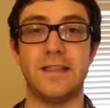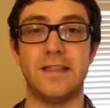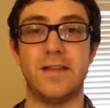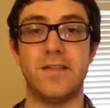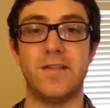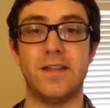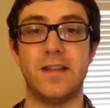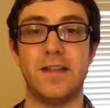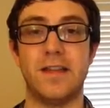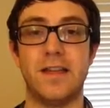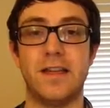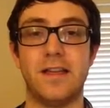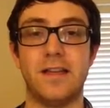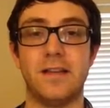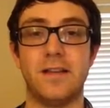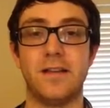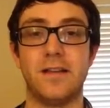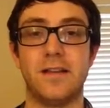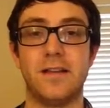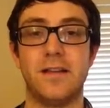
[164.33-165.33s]
everything.
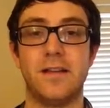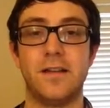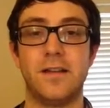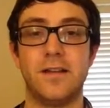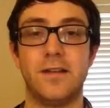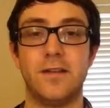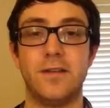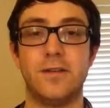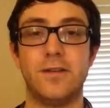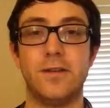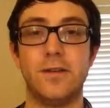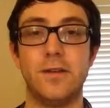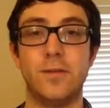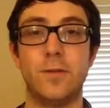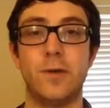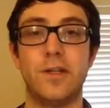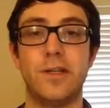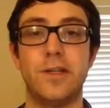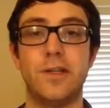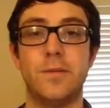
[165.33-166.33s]
You good,
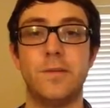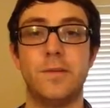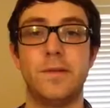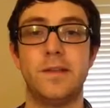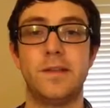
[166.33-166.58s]
William?